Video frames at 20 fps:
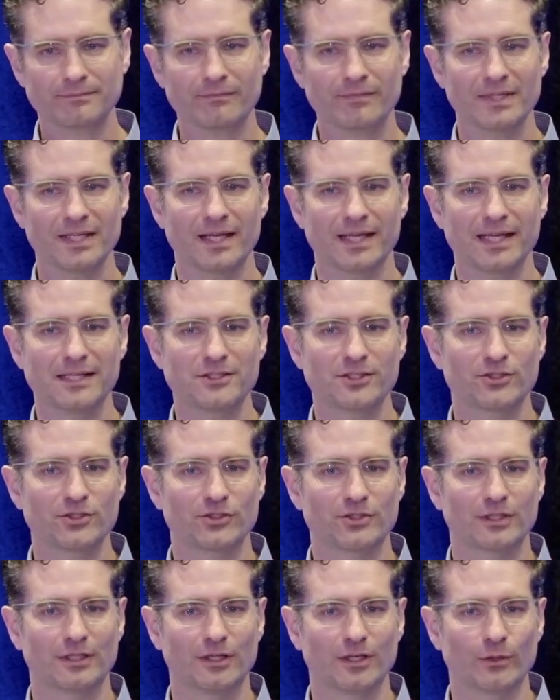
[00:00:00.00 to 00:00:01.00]
I guess it's
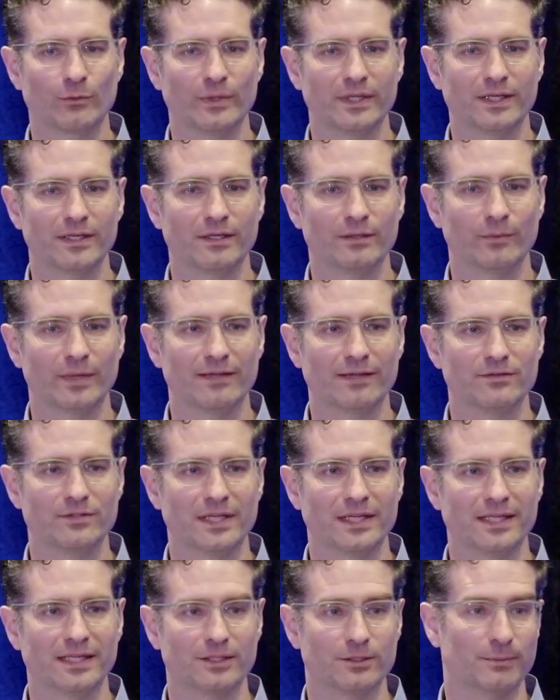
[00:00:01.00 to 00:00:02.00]
just a long-winded way of
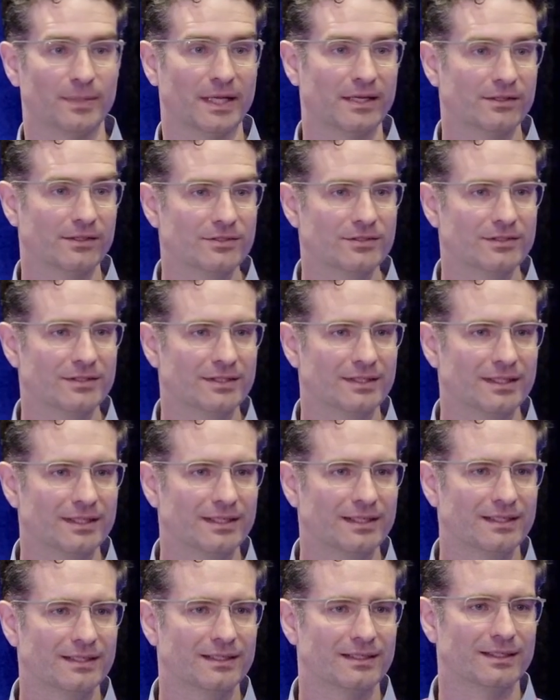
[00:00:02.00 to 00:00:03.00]
saying it depends,
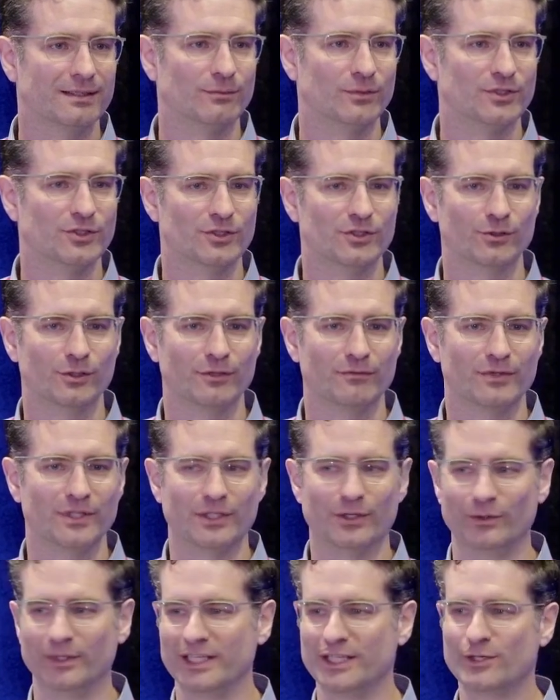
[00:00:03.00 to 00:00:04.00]
um, which is sort of
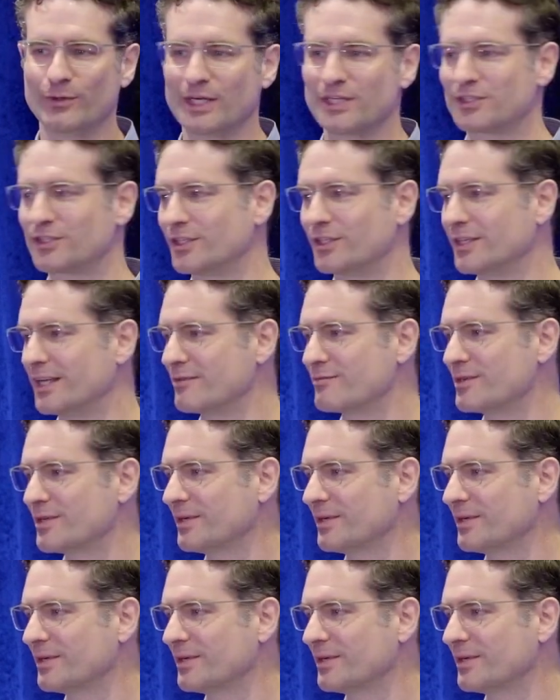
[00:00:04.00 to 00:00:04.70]
the only question ever.